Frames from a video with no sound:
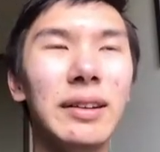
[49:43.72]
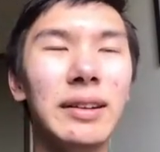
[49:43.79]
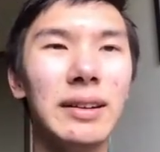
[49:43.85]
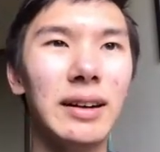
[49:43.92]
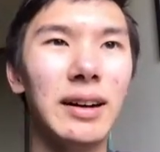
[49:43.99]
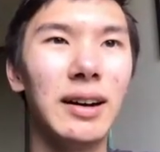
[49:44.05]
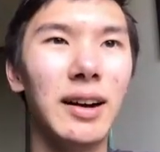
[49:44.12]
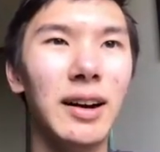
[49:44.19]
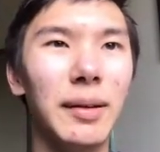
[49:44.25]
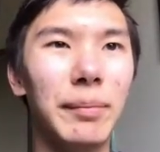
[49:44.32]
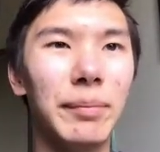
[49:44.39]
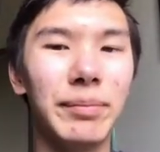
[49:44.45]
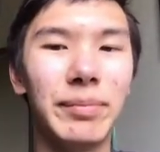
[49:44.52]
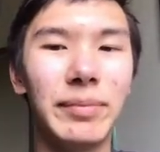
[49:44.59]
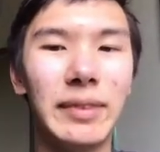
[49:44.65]

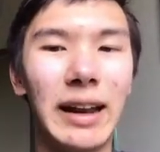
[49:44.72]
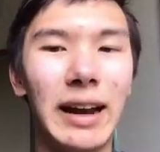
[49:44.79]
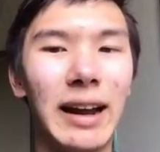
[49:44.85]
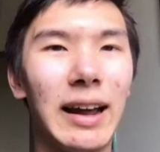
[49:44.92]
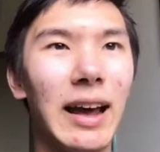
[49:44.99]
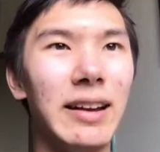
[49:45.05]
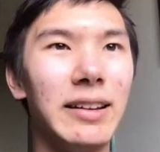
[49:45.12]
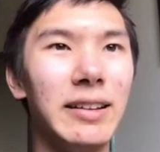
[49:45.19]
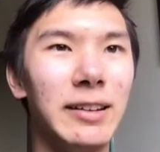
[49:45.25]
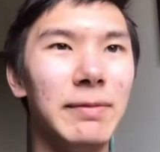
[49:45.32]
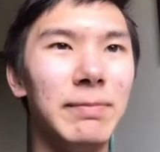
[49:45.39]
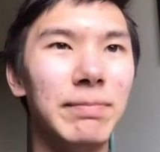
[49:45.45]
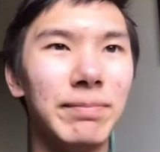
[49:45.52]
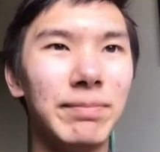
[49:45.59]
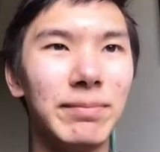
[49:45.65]
that I
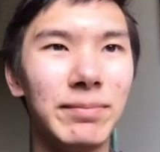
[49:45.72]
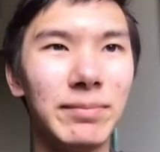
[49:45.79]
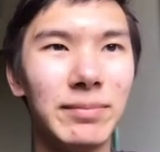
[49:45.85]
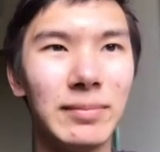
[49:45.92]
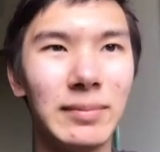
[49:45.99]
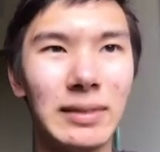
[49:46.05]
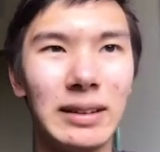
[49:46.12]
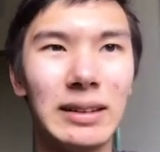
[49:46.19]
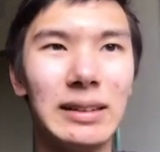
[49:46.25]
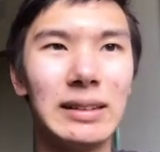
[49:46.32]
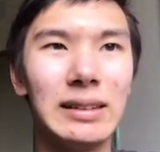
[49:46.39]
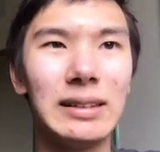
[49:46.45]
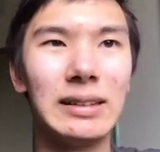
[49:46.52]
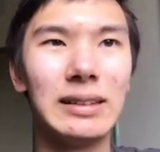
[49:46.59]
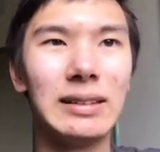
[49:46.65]
edited,
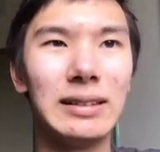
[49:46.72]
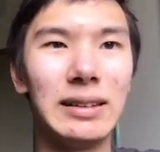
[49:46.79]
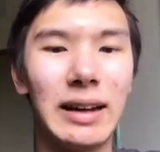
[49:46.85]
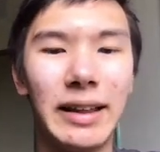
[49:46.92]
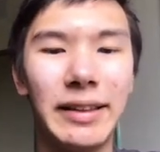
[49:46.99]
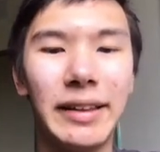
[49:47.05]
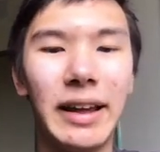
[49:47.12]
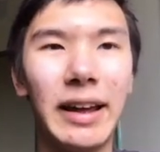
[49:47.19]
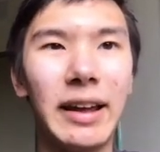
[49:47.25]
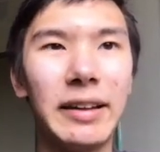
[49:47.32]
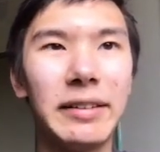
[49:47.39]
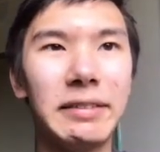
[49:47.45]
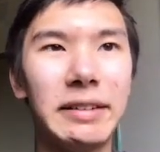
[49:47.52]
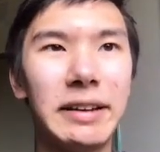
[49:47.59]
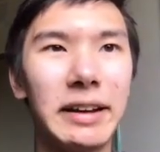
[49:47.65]
and
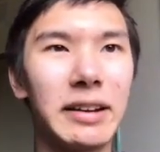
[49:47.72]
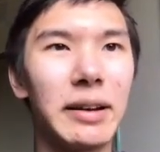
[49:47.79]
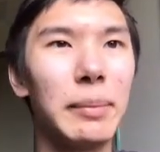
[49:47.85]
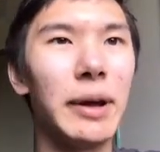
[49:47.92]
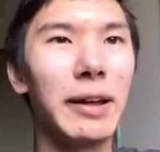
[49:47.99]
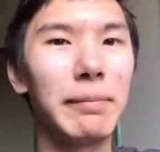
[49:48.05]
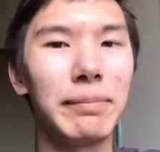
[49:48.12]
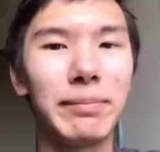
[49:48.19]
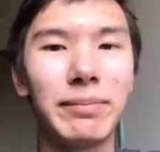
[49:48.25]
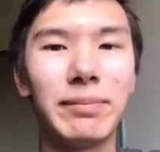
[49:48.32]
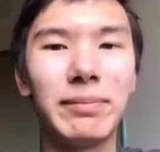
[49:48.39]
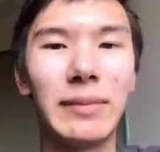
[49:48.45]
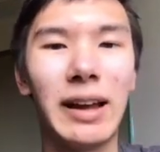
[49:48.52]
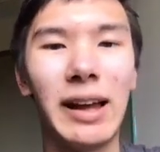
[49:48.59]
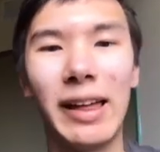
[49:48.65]
then Git commit.
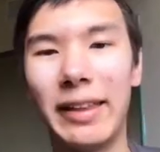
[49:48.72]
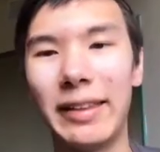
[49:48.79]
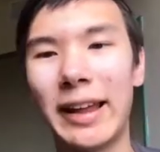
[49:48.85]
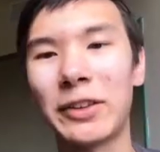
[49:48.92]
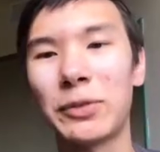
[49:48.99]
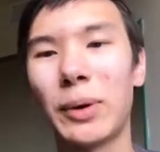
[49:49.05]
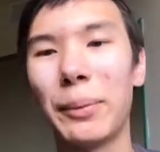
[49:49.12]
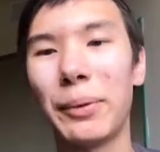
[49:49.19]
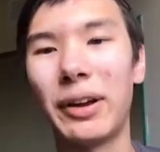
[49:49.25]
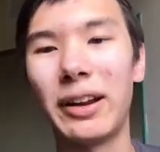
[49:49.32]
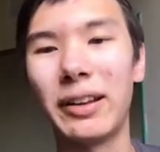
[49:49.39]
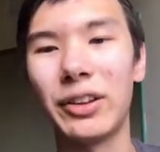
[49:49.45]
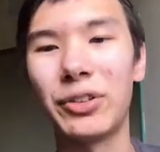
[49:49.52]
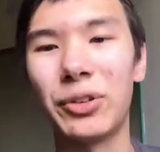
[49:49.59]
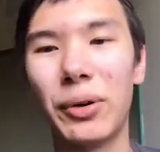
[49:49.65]
And then that's why we're getting
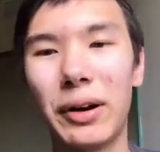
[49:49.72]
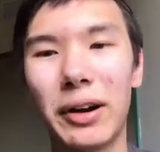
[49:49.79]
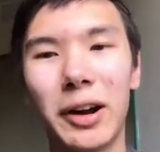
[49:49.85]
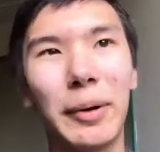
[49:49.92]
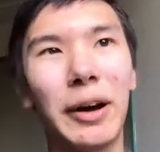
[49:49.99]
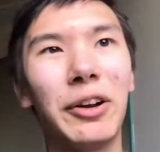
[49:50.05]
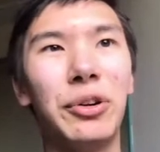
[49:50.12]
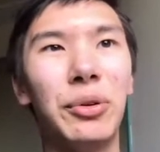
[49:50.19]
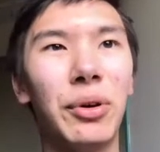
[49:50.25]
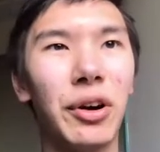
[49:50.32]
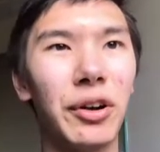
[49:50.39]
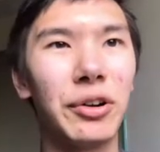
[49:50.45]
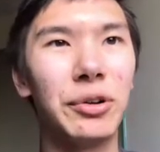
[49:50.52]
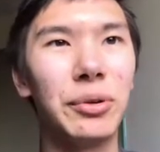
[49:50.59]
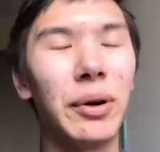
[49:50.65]
this whole error about who
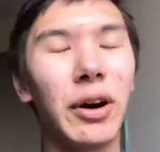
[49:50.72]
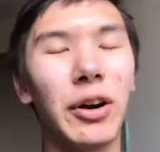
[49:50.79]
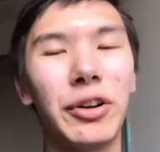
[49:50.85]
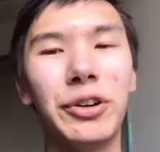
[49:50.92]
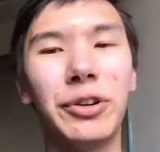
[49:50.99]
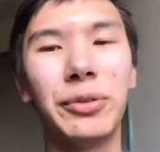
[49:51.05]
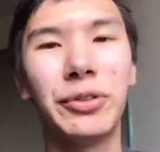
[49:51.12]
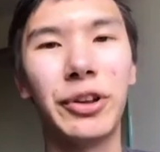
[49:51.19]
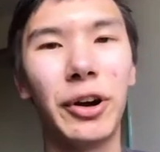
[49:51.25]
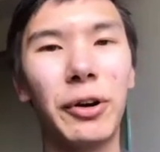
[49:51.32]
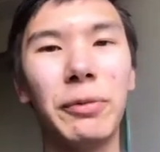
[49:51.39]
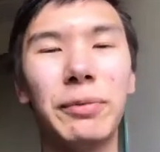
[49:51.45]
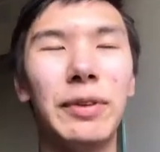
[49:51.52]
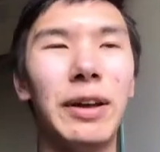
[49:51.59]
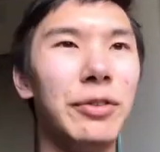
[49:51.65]
are you.
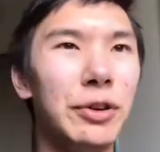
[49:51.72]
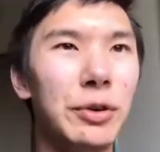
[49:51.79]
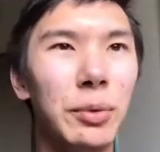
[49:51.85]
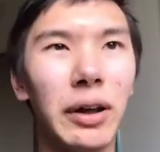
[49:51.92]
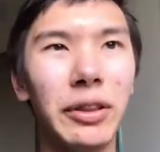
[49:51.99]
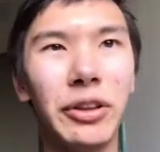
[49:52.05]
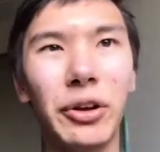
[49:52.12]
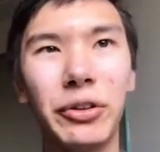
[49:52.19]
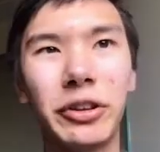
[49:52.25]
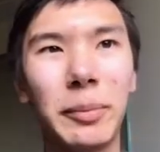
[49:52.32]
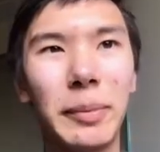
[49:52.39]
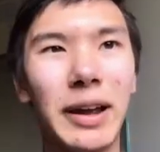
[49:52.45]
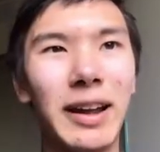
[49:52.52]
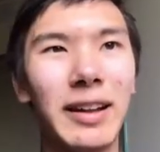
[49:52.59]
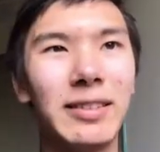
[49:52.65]
So if you run those
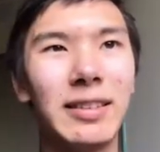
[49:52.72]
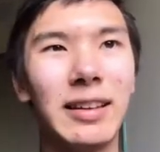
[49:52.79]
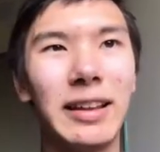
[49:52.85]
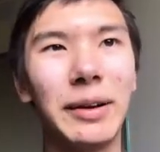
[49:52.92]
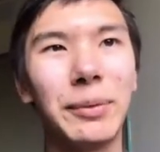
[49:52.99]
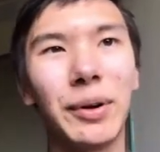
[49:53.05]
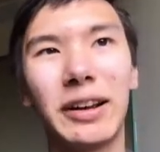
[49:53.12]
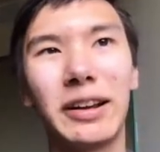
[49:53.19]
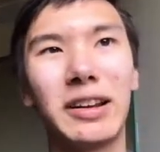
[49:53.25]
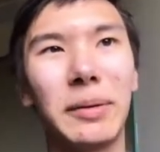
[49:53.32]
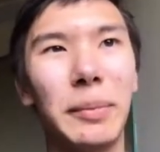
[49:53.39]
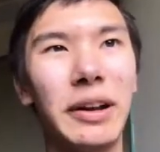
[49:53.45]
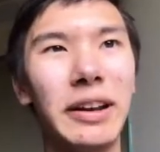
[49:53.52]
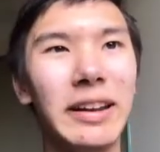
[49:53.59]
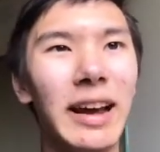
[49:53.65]
commands and then run Git
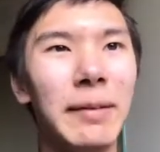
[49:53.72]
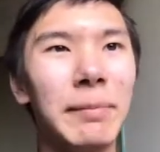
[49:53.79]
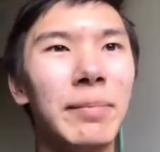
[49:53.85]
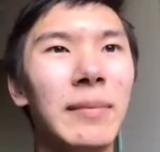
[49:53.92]
commit again,